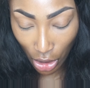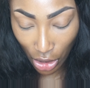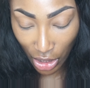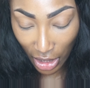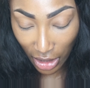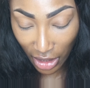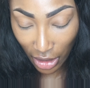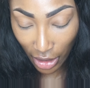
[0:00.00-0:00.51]

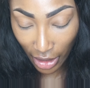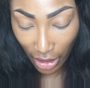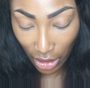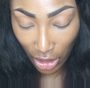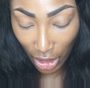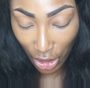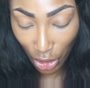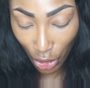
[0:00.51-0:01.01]
just
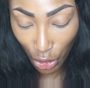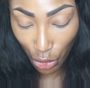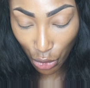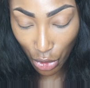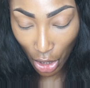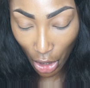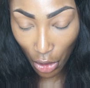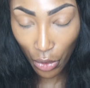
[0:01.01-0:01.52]
so you
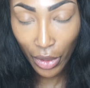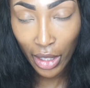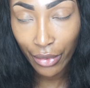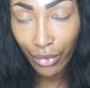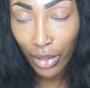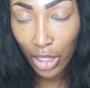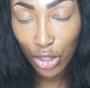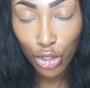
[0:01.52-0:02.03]
know,
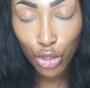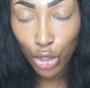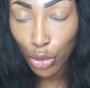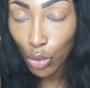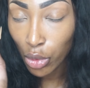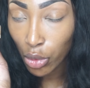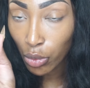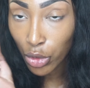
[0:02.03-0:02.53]
if it is
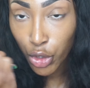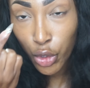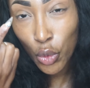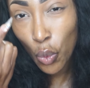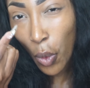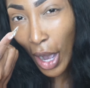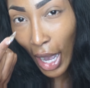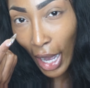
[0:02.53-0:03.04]
too
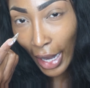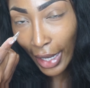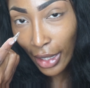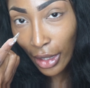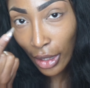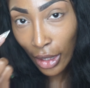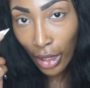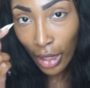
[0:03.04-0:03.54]

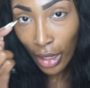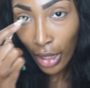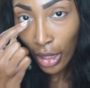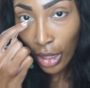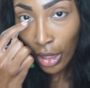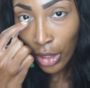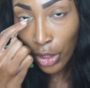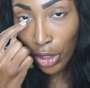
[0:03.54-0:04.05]
wide,
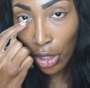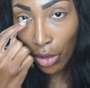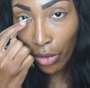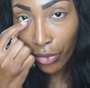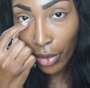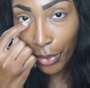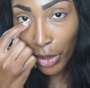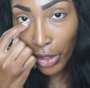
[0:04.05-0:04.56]
you know,
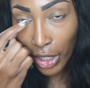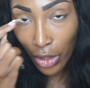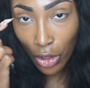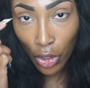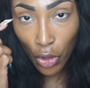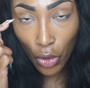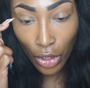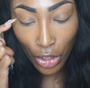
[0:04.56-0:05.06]
from your inner
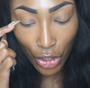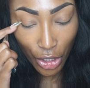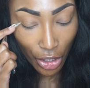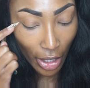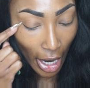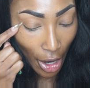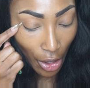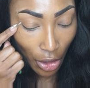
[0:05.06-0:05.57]
corner to
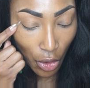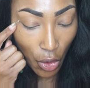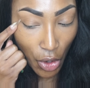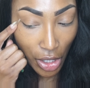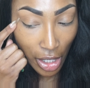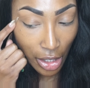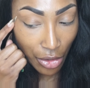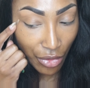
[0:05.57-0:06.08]
your outer
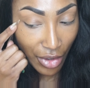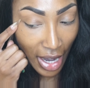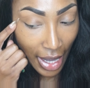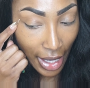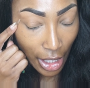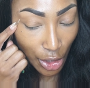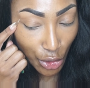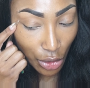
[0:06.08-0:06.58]
corner and you've
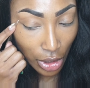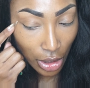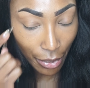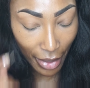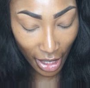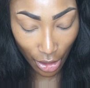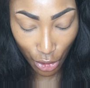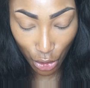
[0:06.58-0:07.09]
got extra
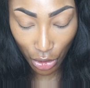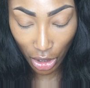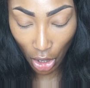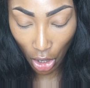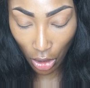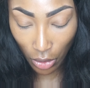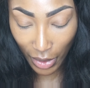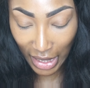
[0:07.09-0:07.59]
space, you can
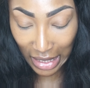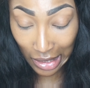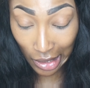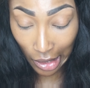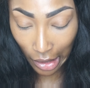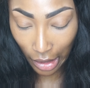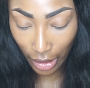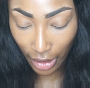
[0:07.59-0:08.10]
always
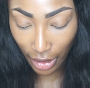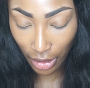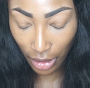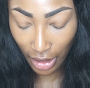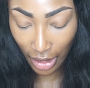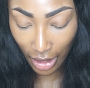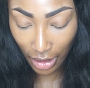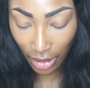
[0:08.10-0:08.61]
cut it,
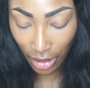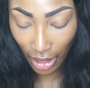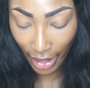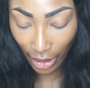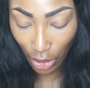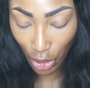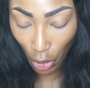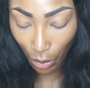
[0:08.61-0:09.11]
and that's
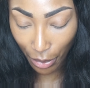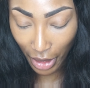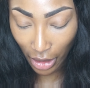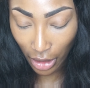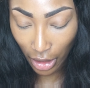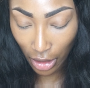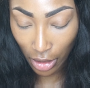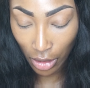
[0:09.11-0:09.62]
like no
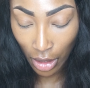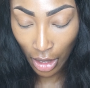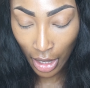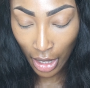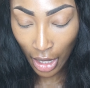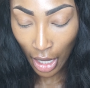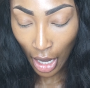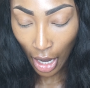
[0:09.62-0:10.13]
big deal.
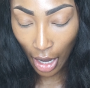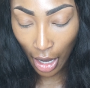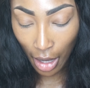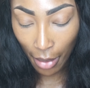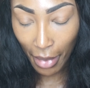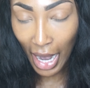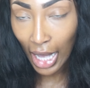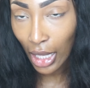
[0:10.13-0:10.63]

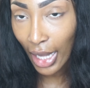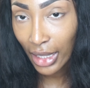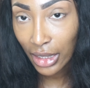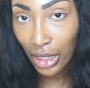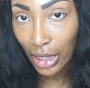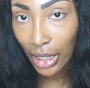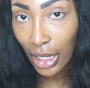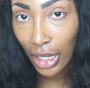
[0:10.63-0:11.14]
I
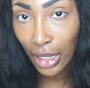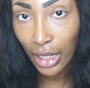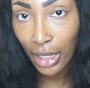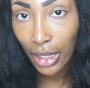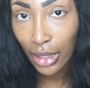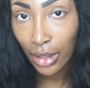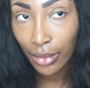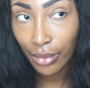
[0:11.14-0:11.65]
like to cut
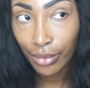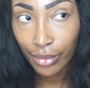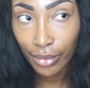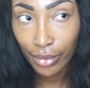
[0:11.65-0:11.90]
it,